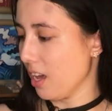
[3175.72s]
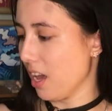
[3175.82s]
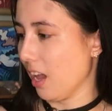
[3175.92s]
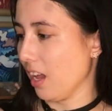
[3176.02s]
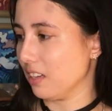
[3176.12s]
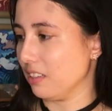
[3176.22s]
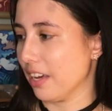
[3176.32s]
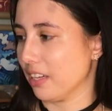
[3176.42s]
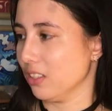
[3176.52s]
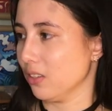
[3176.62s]
And
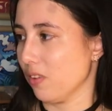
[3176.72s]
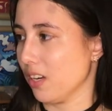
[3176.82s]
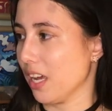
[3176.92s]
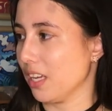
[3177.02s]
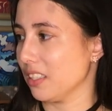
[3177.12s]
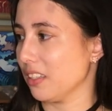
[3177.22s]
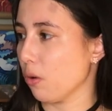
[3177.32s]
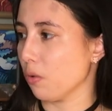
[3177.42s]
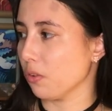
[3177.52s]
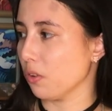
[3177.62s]
yeah, just fantastic
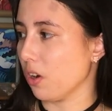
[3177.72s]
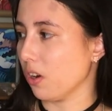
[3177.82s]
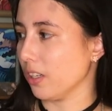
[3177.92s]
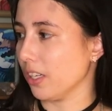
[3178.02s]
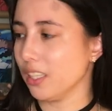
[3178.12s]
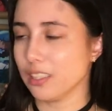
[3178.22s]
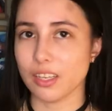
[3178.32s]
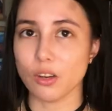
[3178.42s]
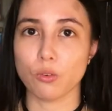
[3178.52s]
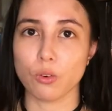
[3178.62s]
overall. And I'd
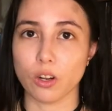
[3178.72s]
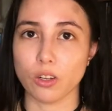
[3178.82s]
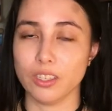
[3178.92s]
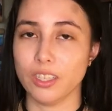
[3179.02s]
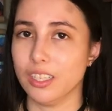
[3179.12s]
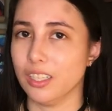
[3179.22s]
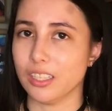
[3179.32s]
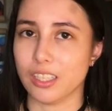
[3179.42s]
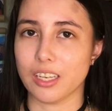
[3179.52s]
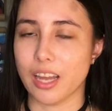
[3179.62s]
say overall,
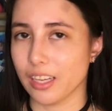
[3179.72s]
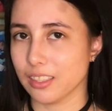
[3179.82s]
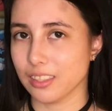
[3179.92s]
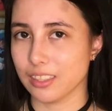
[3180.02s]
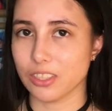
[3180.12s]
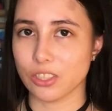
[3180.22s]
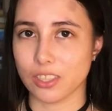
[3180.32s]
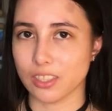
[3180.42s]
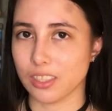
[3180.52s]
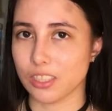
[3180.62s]
like an excellent
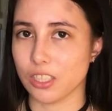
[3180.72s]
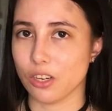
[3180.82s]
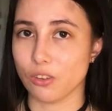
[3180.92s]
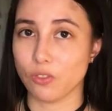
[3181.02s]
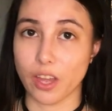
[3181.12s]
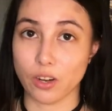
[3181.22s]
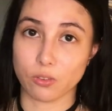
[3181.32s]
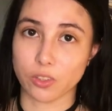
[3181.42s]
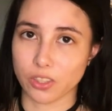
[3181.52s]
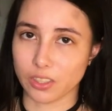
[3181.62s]
translation of that
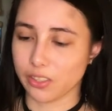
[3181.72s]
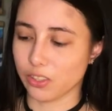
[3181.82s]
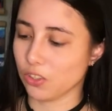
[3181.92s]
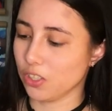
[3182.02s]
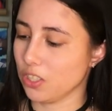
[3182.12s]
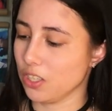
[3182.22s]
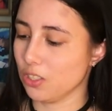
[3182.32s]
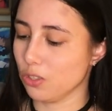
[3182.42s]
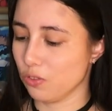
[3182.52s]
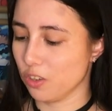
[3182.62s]
original illustration
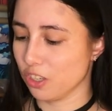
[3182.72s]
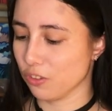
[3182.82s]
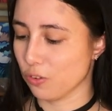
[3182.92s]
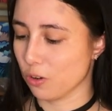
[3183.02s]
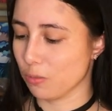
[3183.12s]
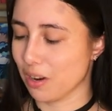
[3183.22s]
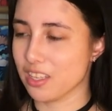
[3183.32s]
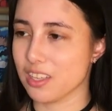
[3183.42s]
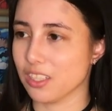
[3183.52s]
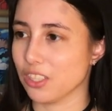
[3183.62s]
into figure form. I
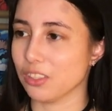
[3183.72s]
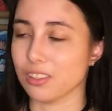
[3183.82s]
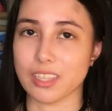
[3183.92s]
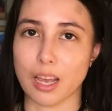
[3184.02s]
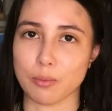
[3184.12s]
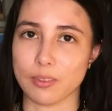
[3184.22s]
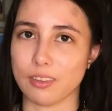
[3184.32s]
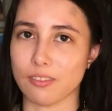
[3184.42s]
think she looks absolutely